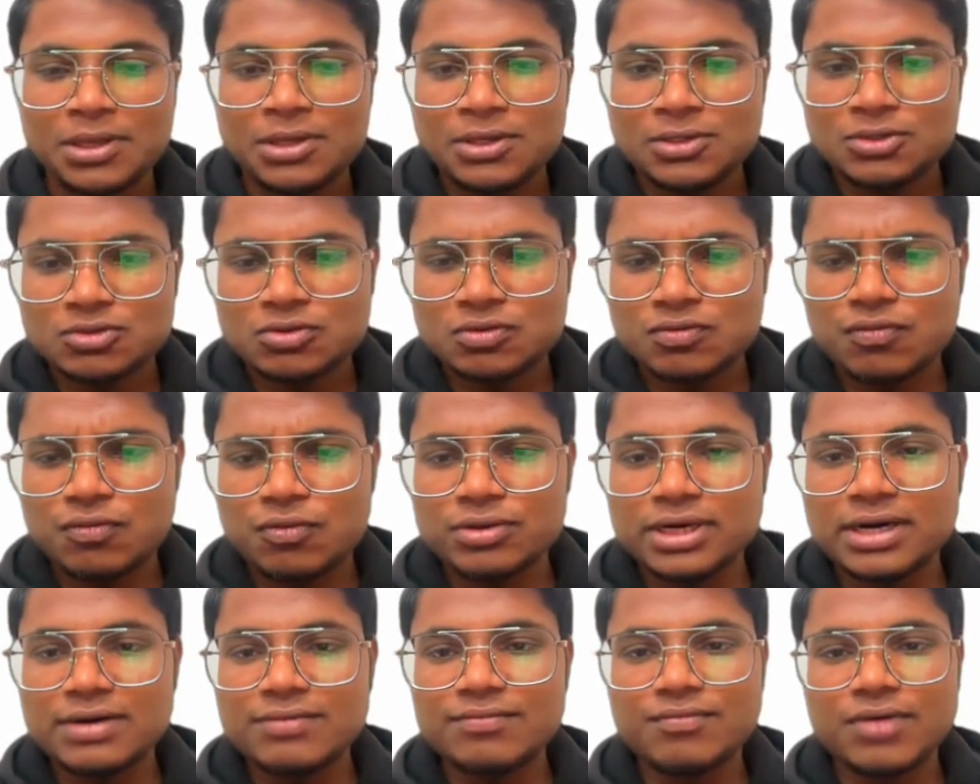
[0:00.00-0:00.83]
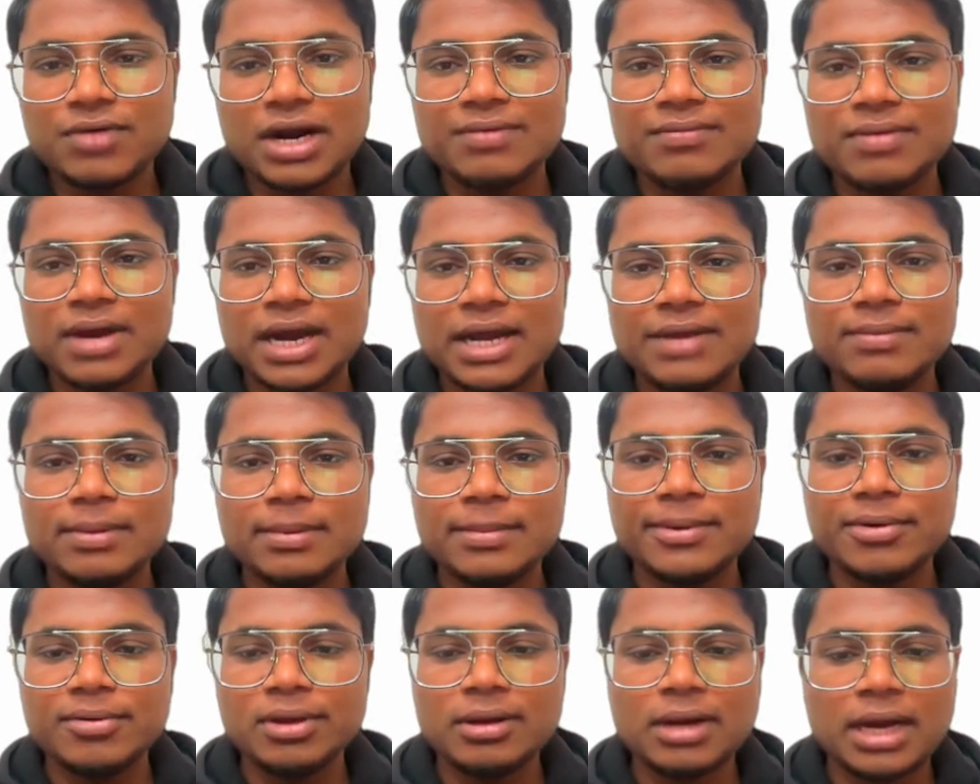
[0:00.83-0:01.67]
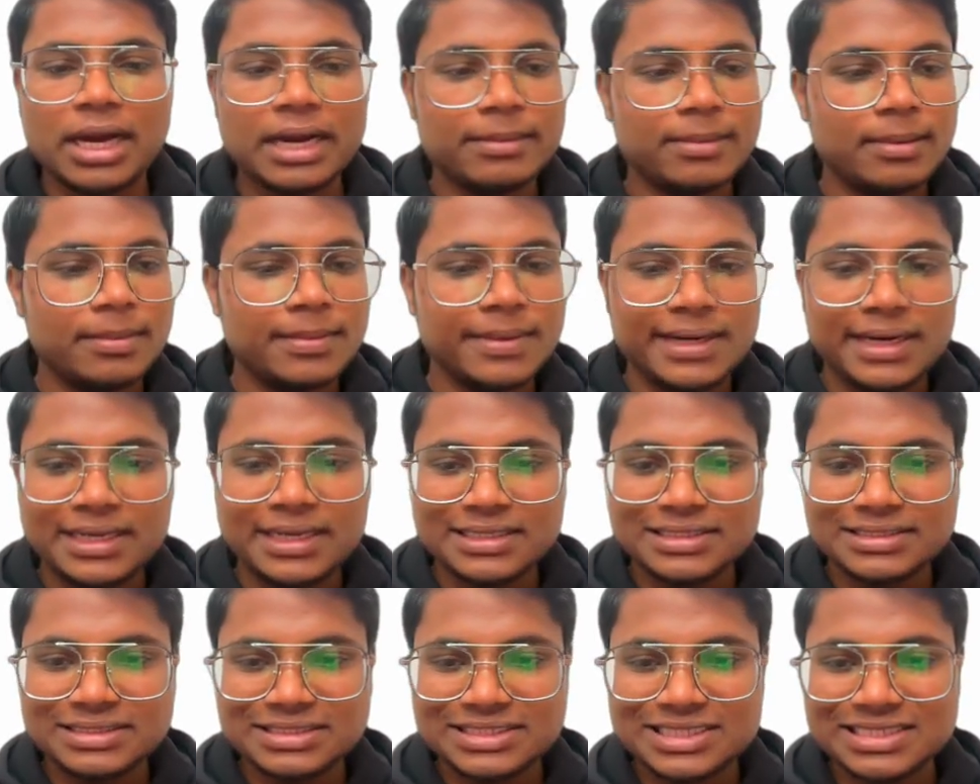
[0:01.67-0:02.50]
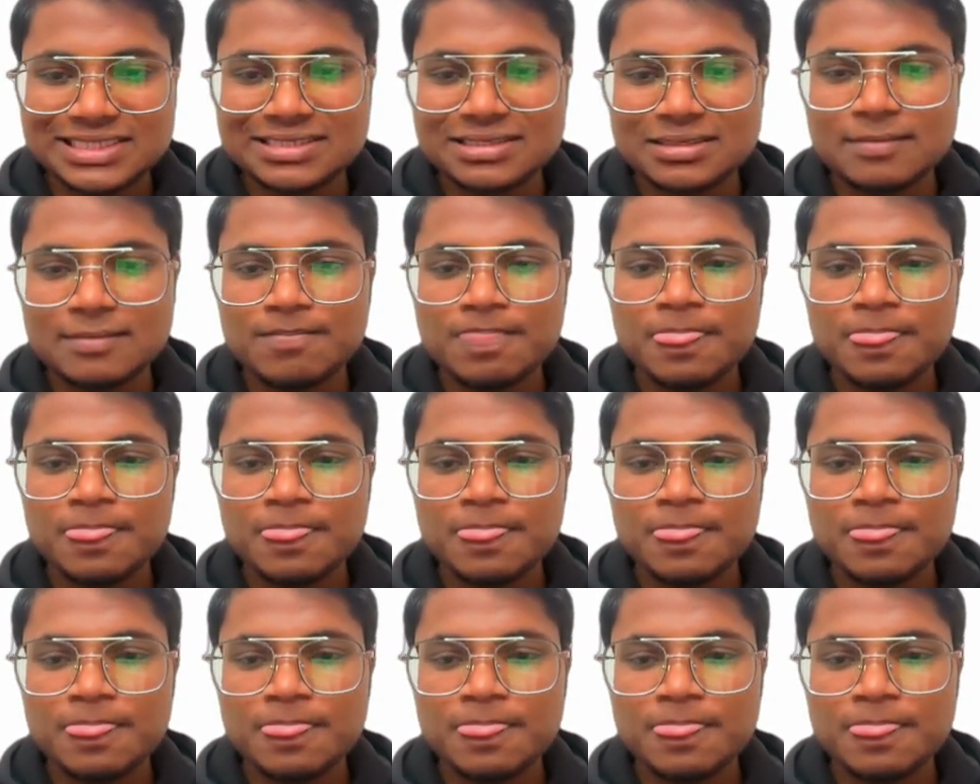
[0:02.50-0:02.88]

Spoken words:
So for that, what I will be doing, I will be like just